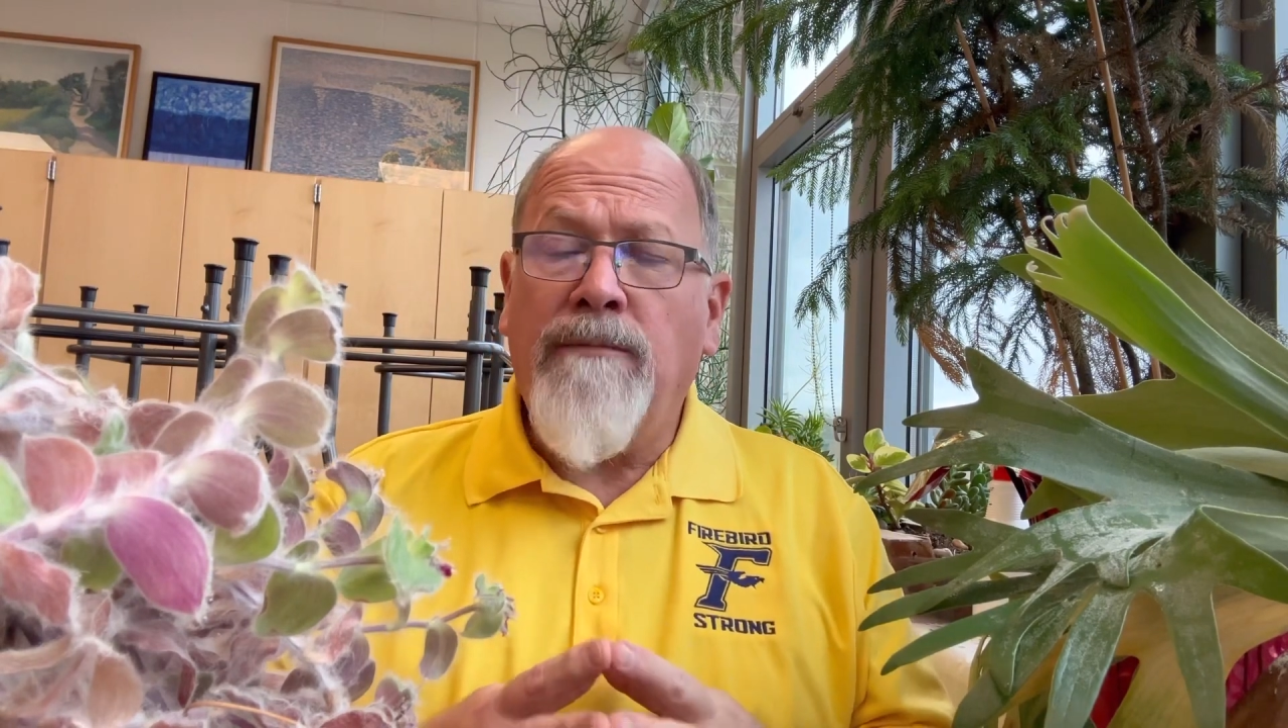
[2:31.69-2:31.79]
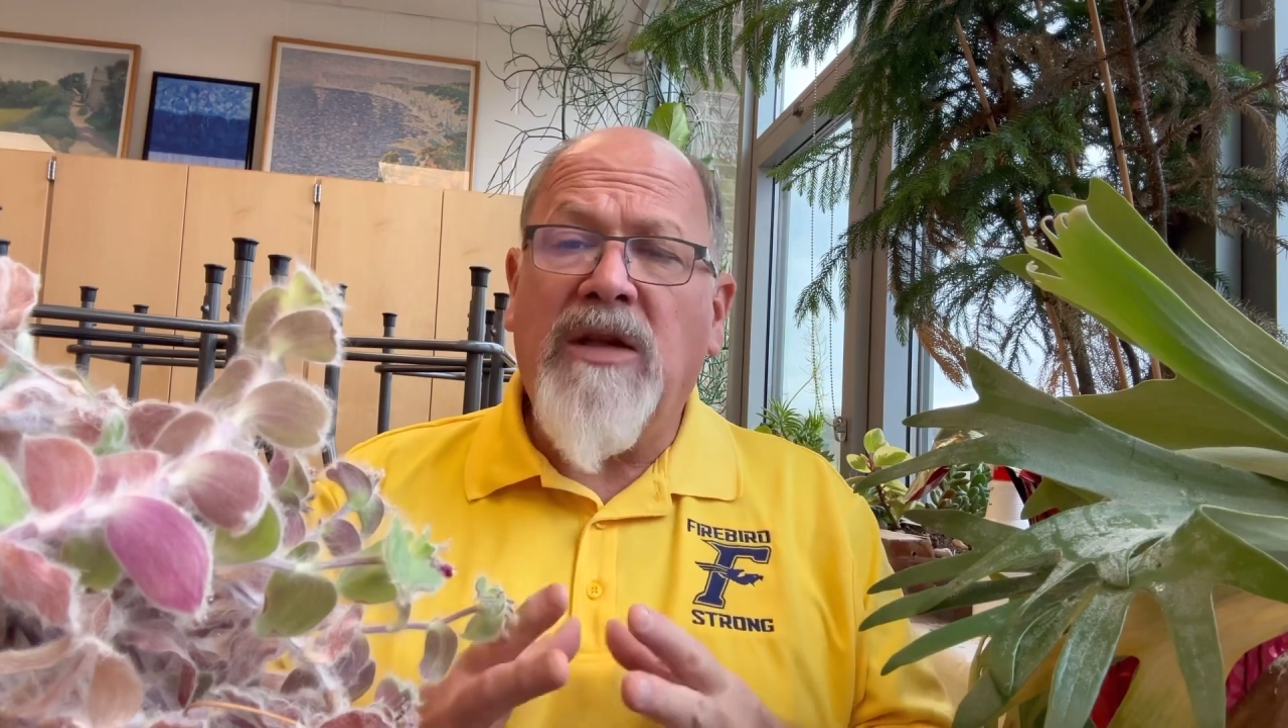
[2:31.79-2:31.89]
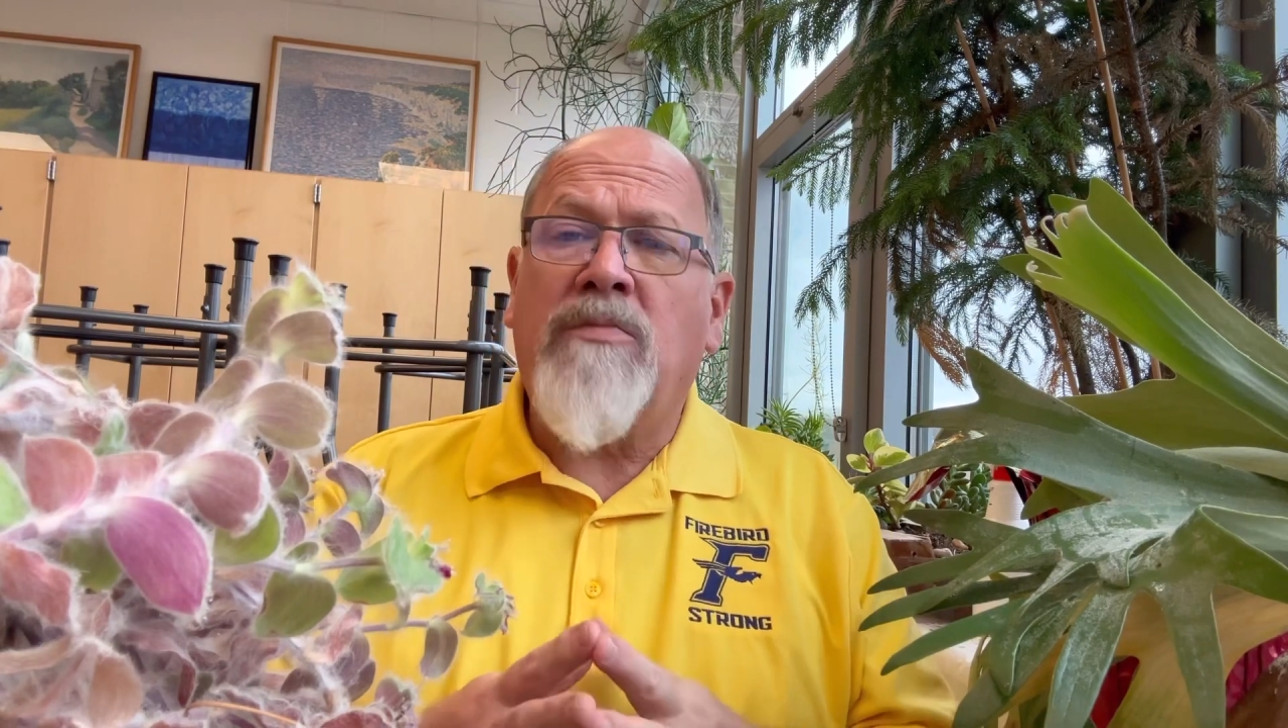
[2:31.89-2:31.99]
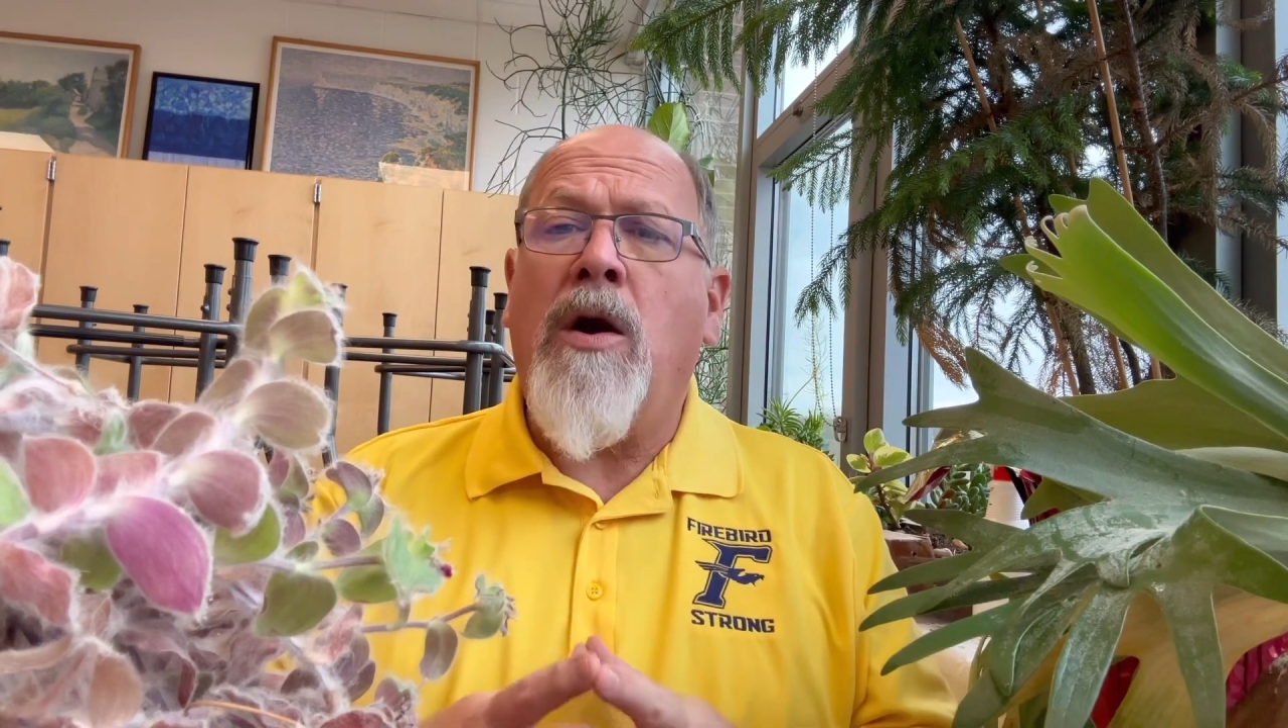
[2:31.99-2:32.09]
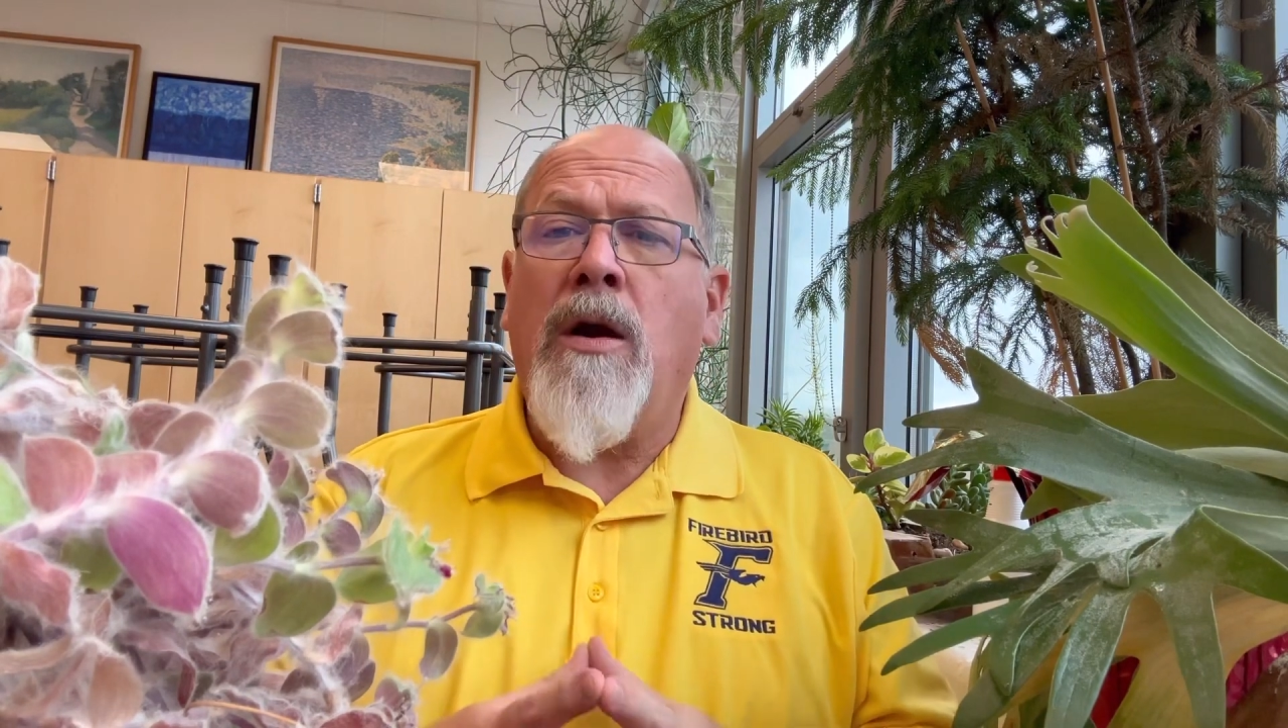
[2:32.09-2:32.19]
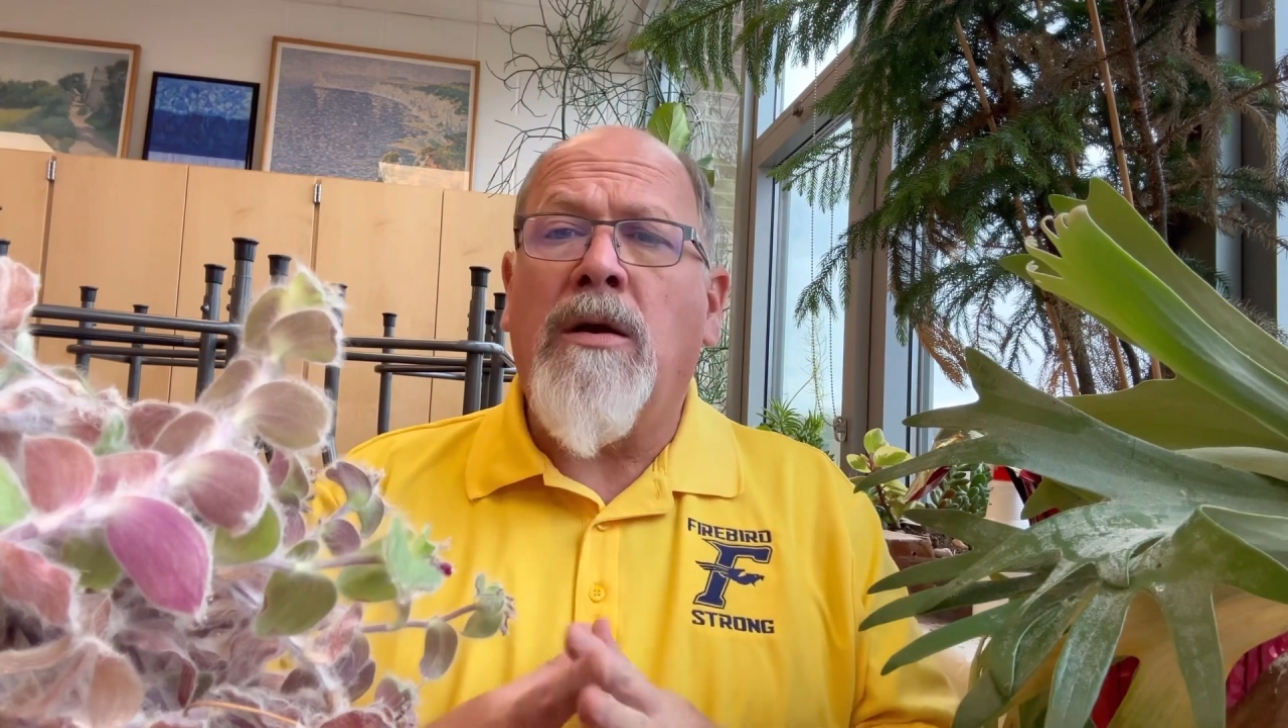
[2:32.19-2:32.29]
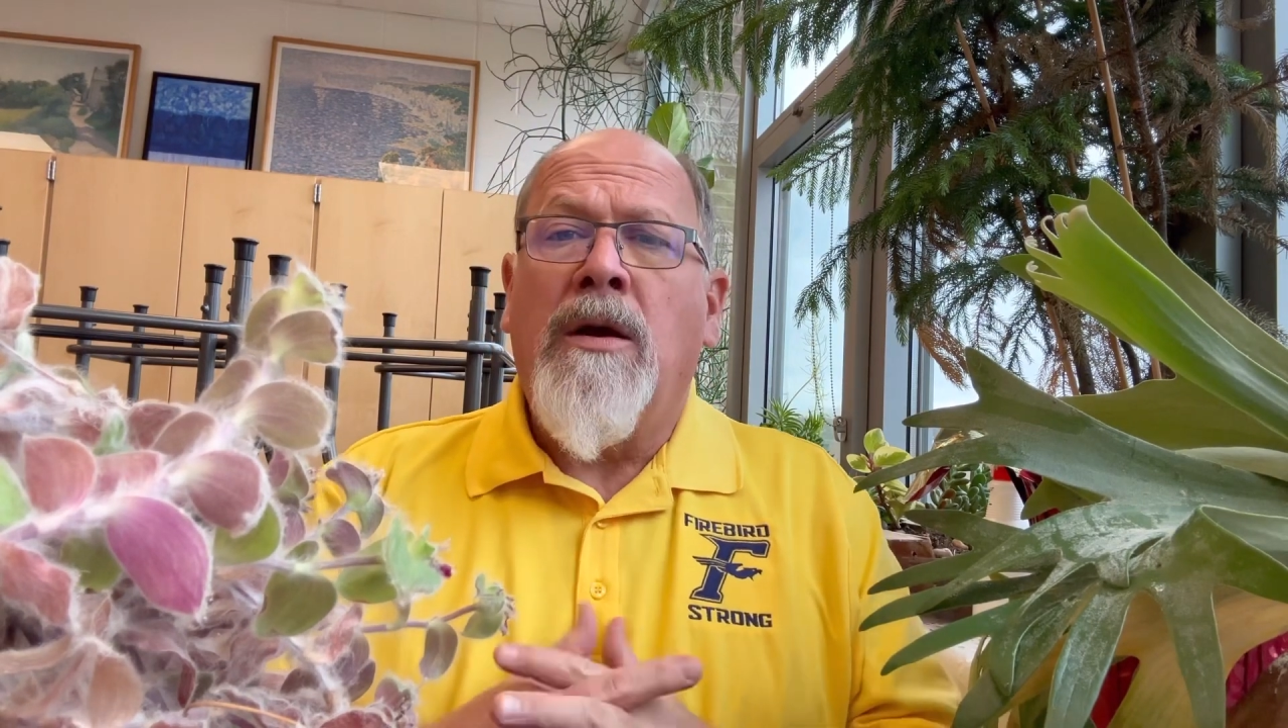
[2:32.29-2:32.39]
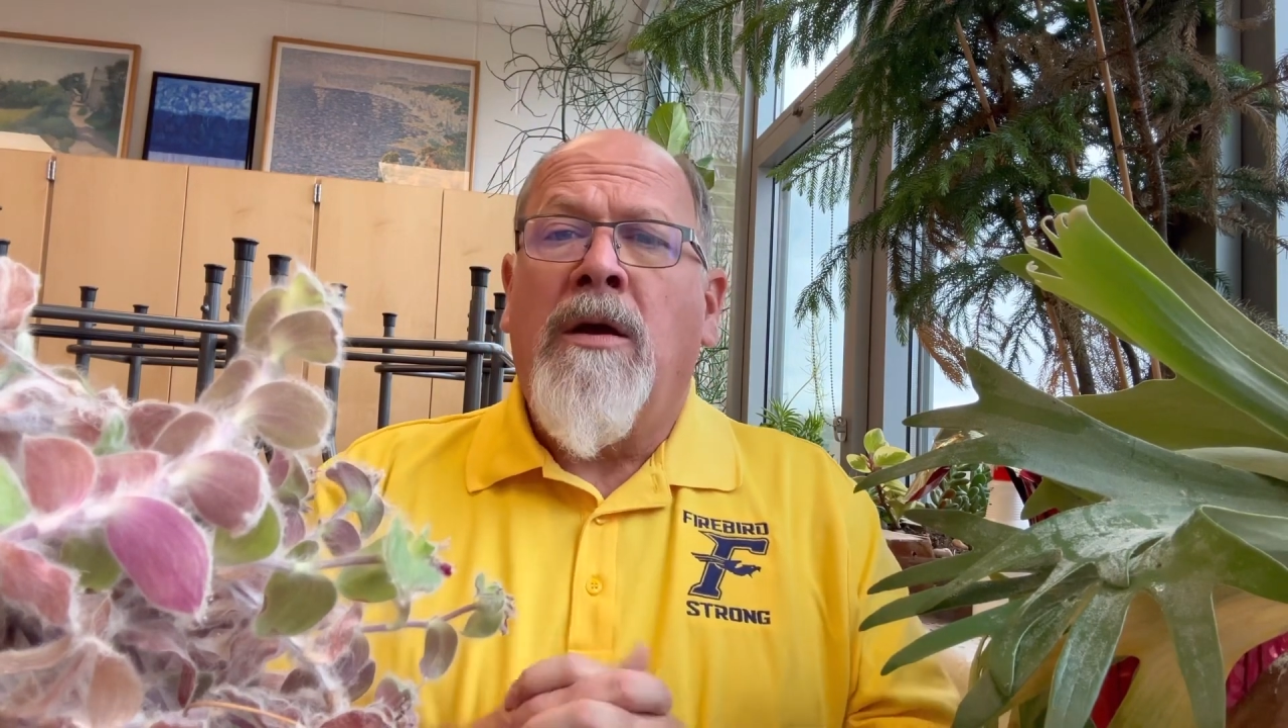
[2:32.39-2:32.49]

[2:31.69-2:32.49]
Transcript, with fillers: be smart,